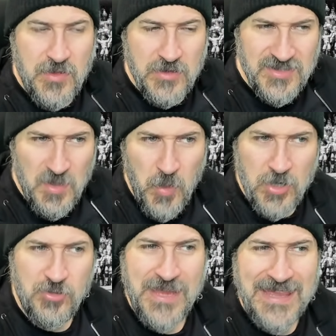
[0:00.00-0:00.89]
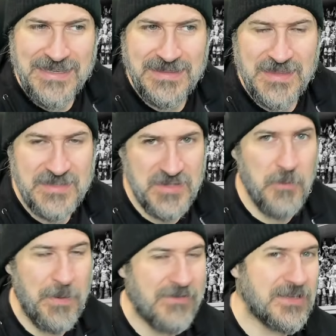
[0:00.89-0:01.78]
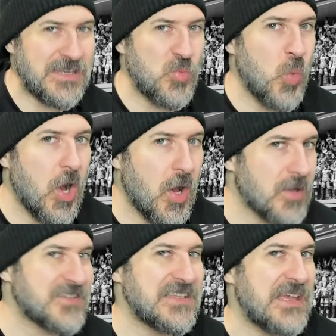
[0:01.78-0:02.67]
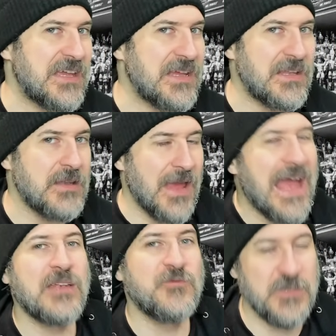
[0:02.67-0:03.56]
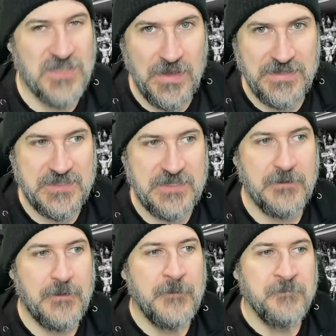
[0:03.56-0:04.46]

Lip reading: someone created this that apparently works in advertising.